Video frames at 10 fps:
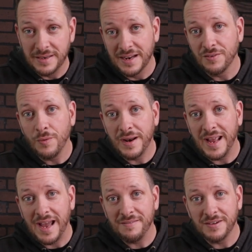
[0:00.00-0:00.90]
You never wanna
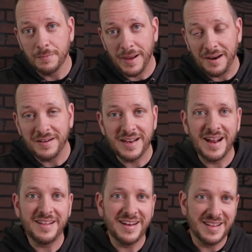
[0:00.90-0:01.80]
have your battery
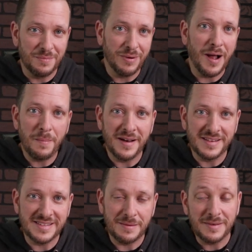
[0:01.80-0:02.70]
connected and the prop on at
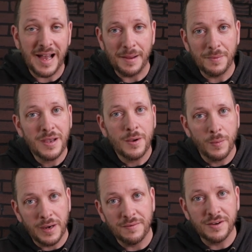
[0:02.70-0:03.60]
the same time
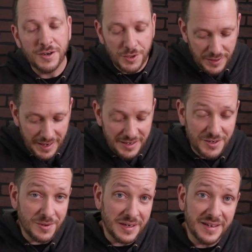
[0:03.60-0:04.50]
whenever you're doing any
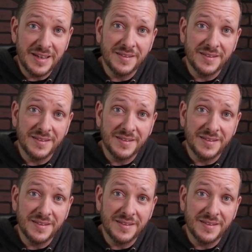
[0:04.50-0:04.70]
tuning.